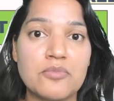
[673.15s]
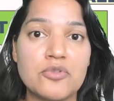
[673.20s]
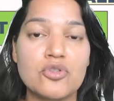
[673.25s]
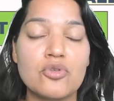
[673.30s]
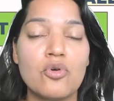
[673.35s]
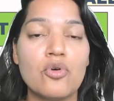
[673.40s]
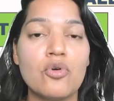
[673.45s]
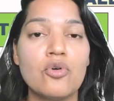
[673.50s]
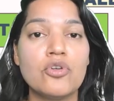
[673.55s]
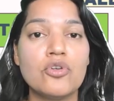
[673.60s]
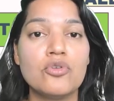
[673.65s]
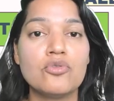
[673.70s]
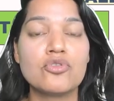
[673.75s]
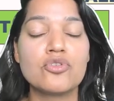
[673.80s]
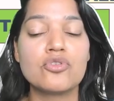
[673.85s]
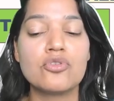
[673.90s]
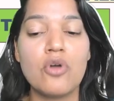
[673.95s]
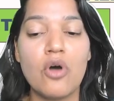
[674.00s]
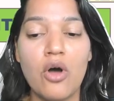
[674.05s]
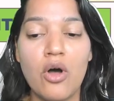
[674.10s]
So you
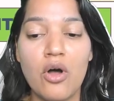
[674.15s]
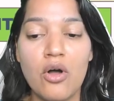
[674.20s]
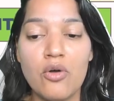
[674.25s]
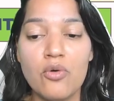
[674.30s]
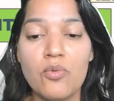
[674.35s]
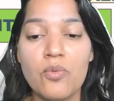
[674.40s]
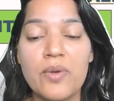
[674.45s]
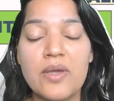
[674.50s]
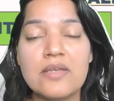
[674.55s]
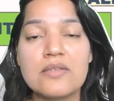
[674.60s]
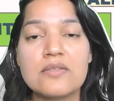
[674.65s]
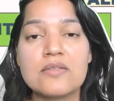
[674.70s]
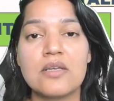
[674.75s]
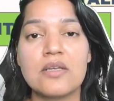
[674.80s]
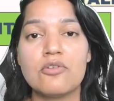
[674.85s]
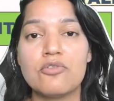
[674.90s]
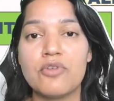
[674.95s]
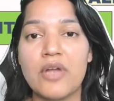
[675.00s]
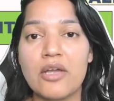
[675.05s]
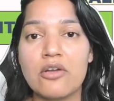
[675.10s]
should always
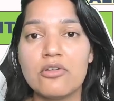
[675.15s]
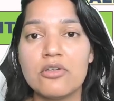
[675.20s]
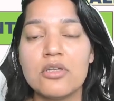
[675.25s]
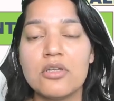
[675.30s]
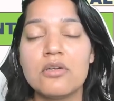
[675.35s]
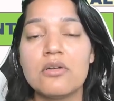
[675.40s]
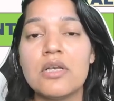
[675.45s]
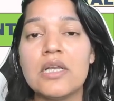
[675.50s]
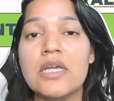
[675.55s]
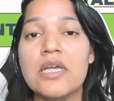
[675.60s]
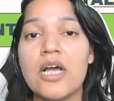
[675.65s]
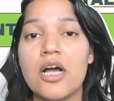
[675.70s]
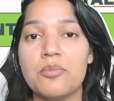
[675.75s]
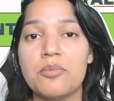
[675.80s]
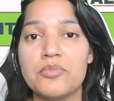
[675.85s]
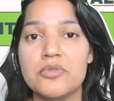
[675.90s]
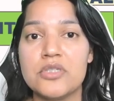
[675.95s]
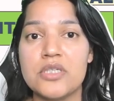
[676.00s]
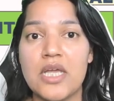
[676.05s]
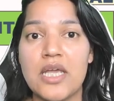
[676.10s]
regularly
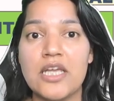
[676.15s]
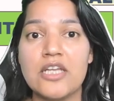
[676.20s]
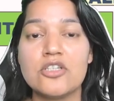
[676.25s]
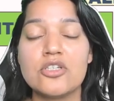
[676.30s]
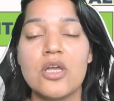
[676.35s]
update